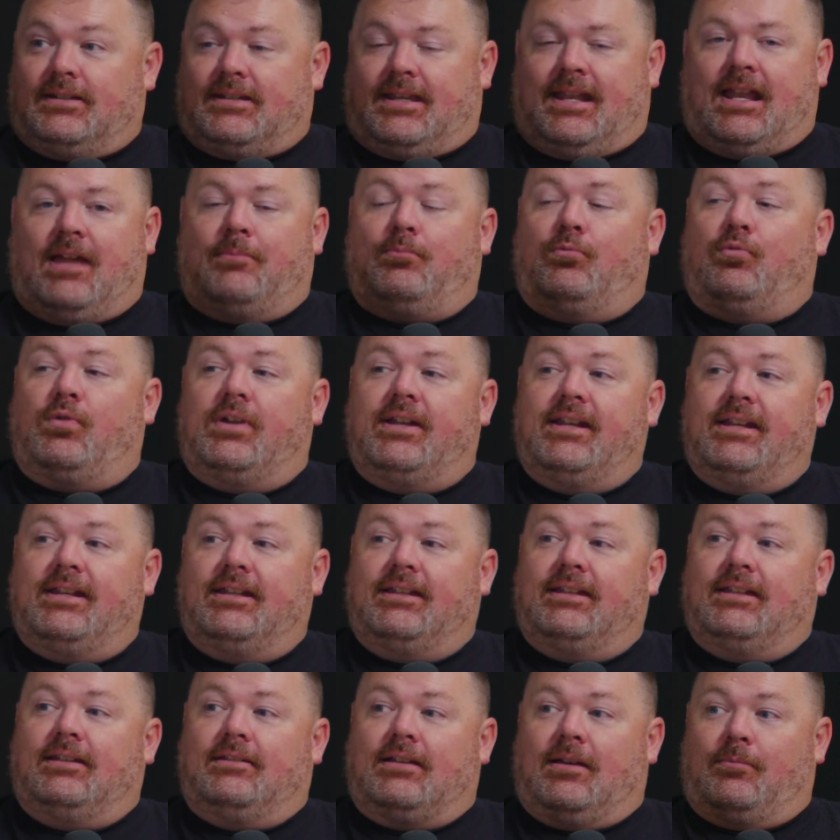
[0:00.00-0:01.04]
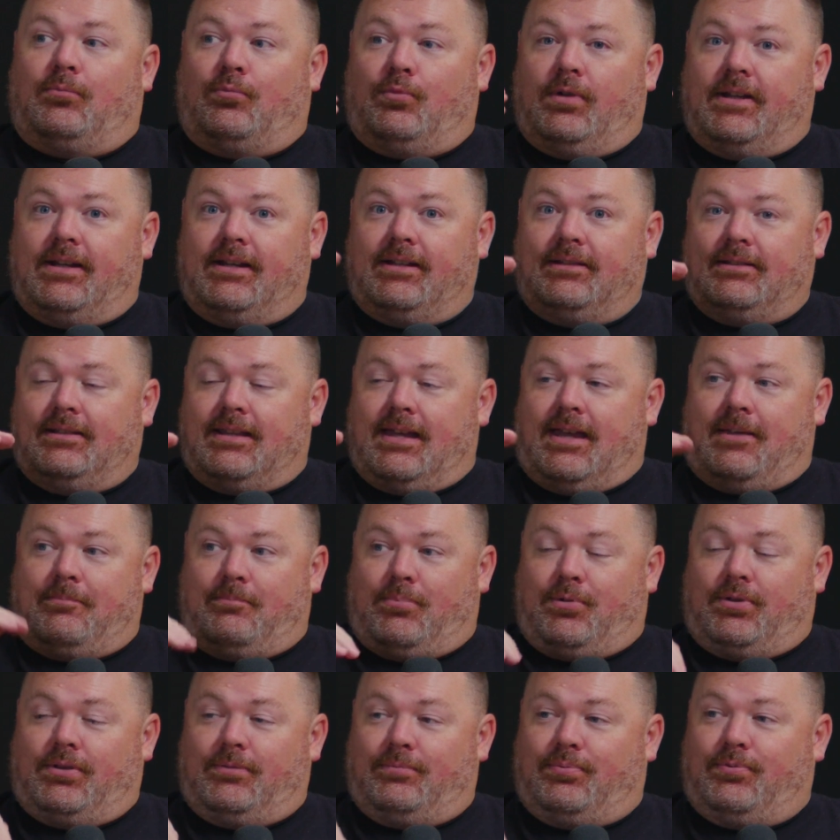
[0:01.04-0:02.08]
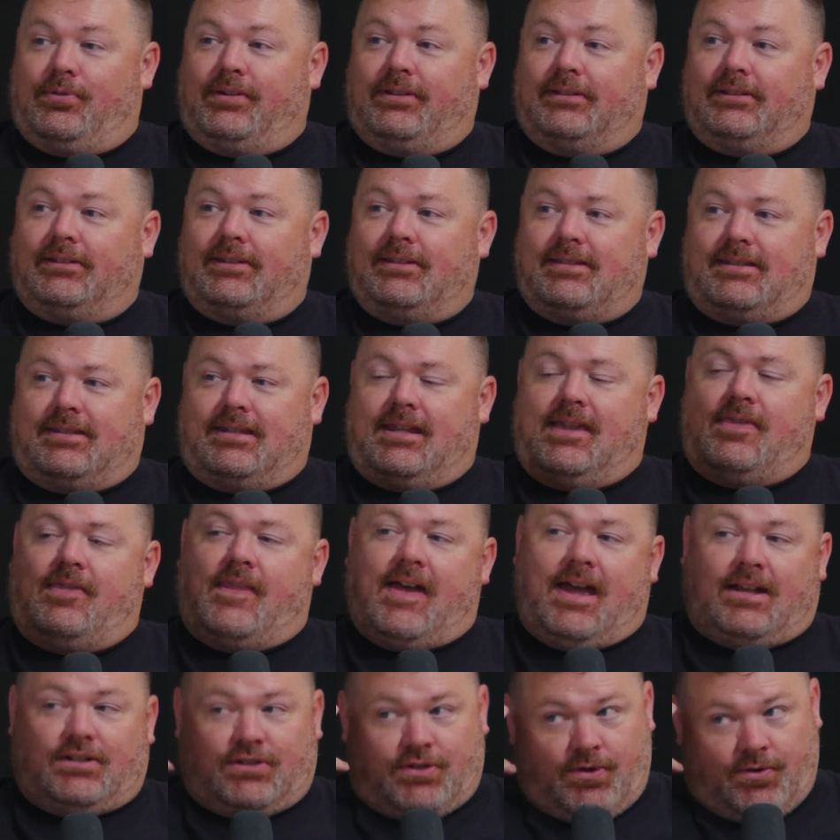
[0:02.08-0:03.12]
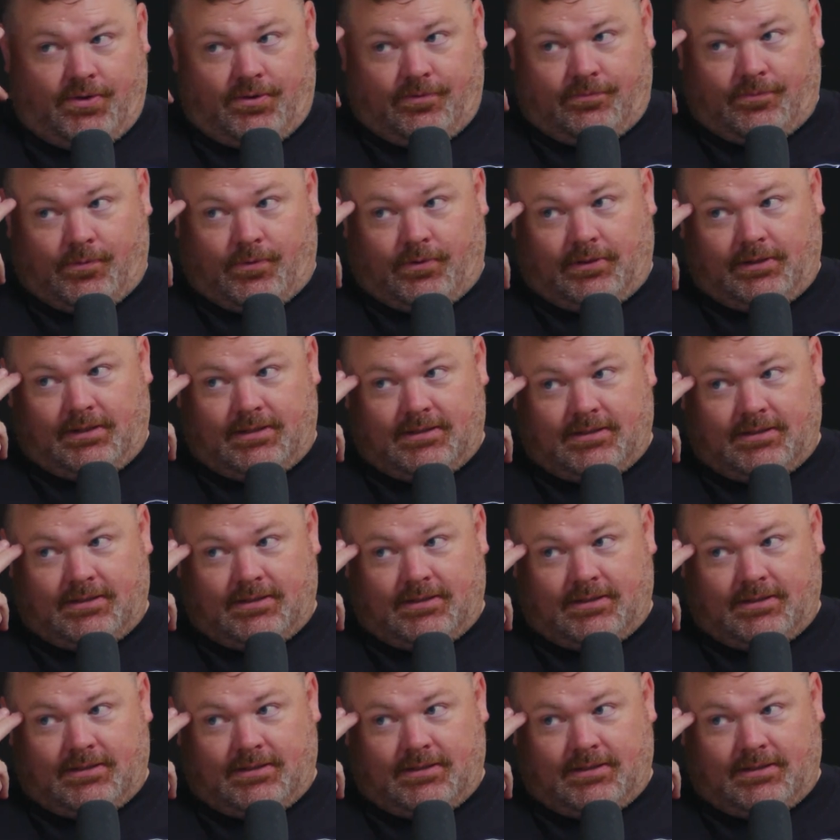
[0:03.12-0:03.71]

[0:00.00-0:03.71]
And I'm reading it. I'm reading that bullet point list and that tone of voice.